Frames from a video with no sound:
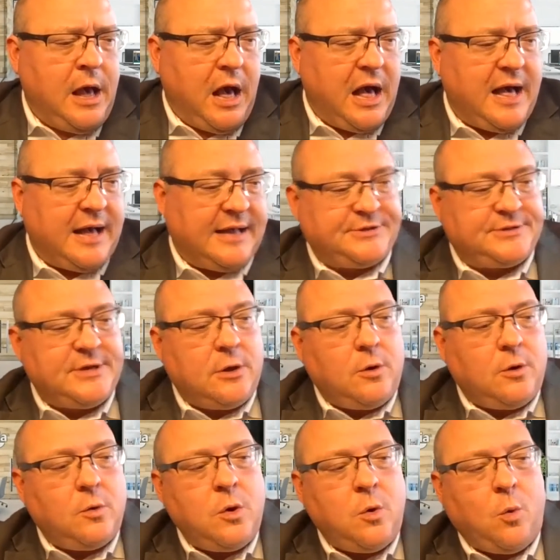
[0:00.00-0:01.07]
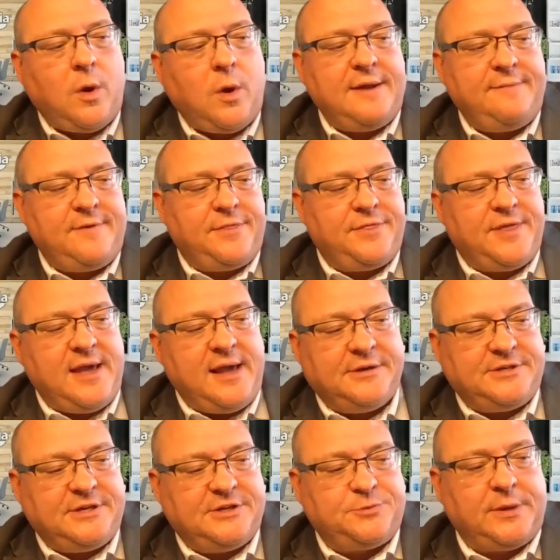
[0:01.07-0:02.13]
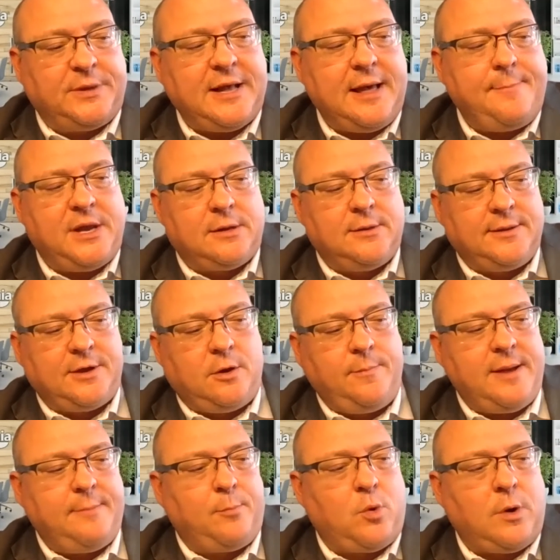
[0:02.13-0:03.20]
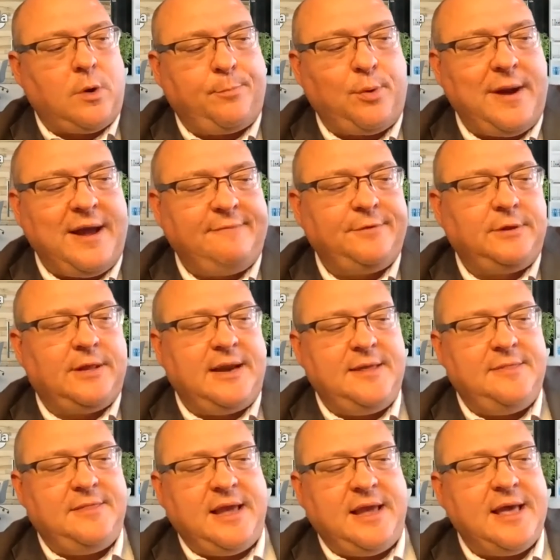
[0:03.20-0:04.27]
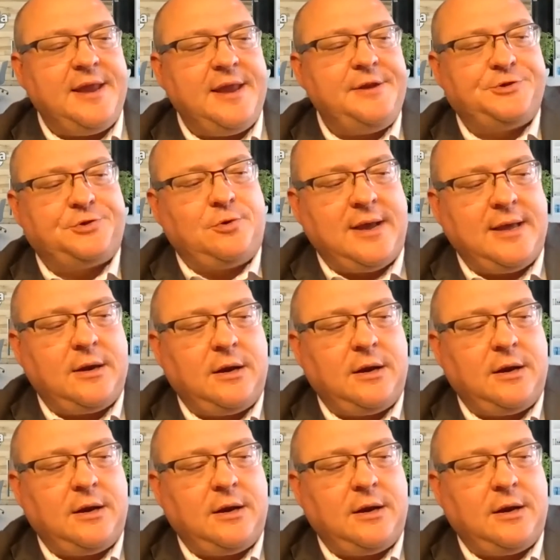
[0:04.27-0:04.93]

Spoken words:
Also, one of the things that's becoming a little bit more prevalent in the industry,